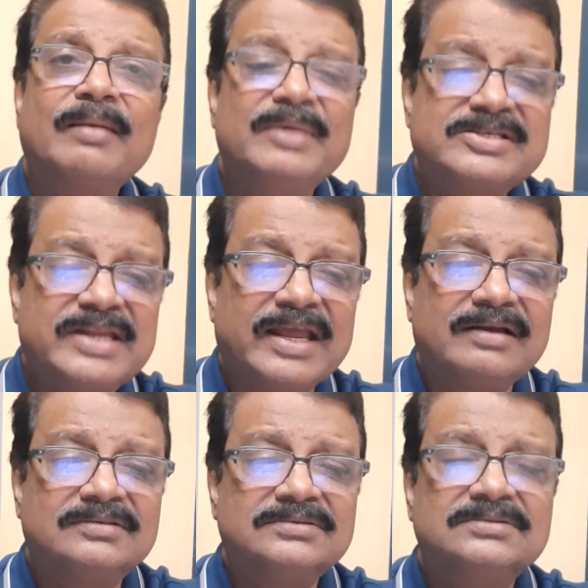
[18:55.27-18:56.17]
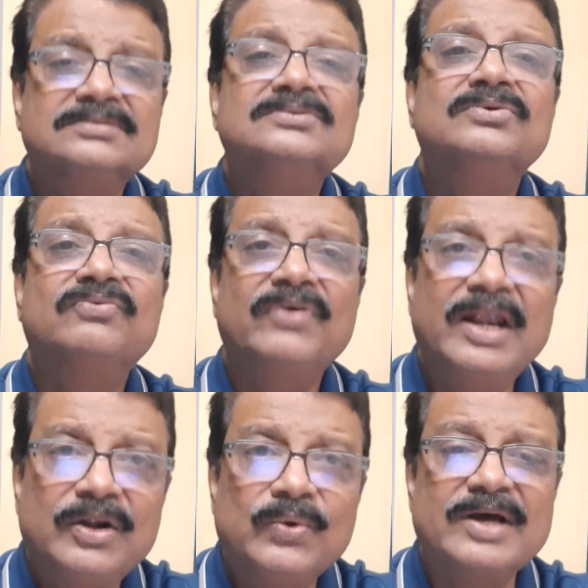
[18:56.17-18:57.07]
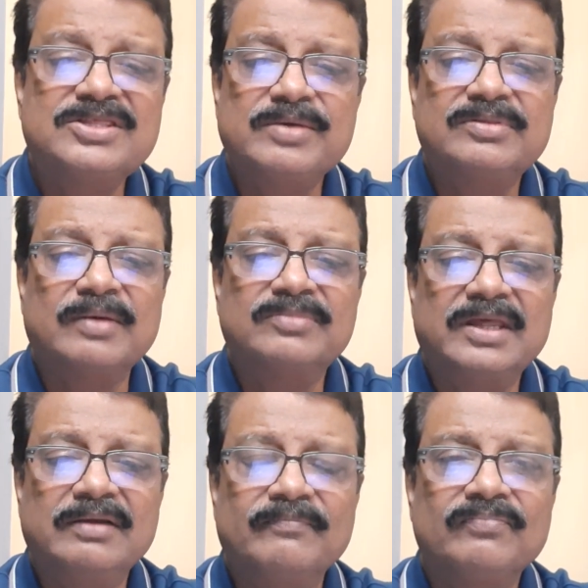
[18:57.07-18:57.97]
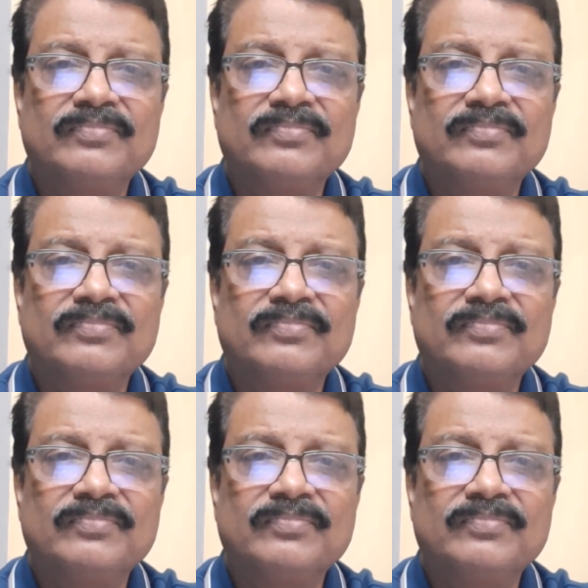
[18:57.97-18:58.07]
mistake, fail to achieve something,